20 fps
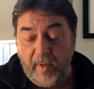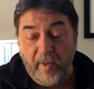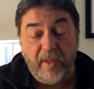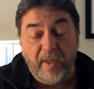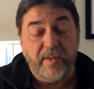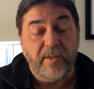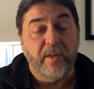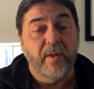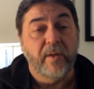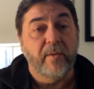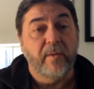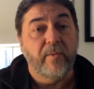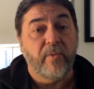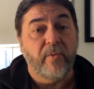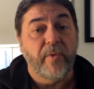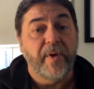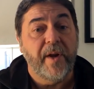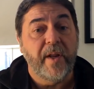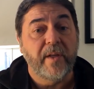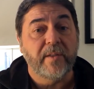Less than
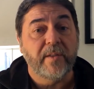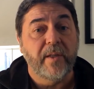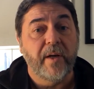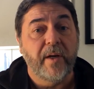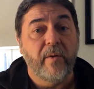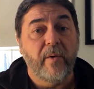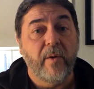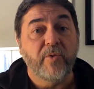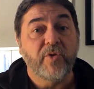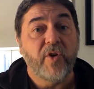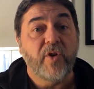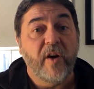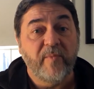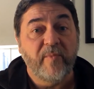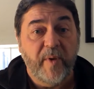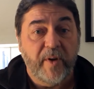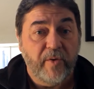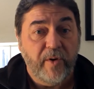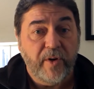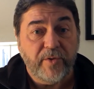3 days later, I was off
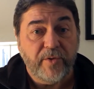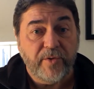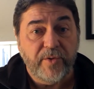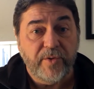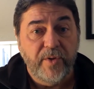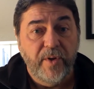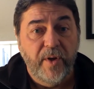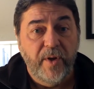my crutches.